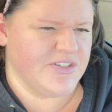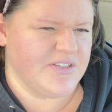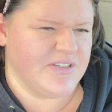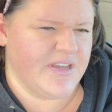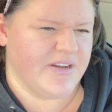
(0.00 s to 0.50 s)

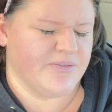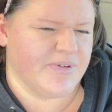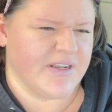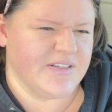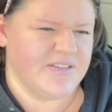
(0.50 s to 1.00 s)
as
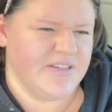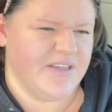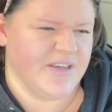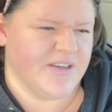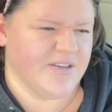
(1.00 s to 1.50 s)

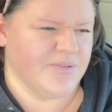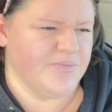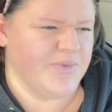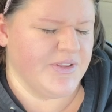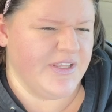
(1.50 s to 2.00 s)
anorexia,
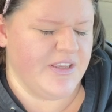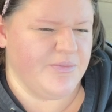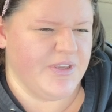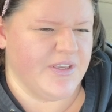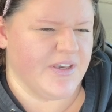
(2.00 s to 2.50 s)

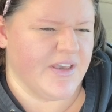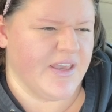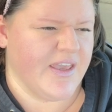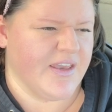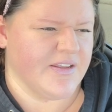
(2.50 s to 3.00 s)
bulimia,
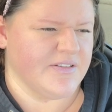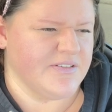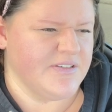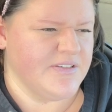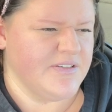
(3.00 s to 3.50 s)

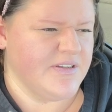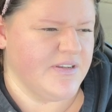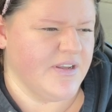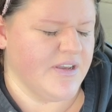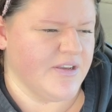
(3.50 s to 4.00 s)
and
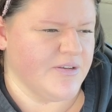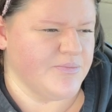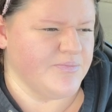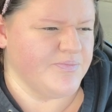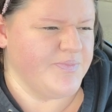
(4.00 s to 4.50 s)

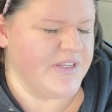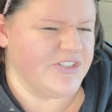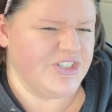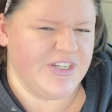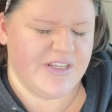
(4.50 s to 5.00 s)
um,
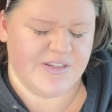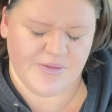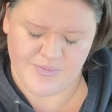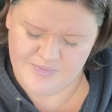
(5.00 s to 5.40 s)
binge eating.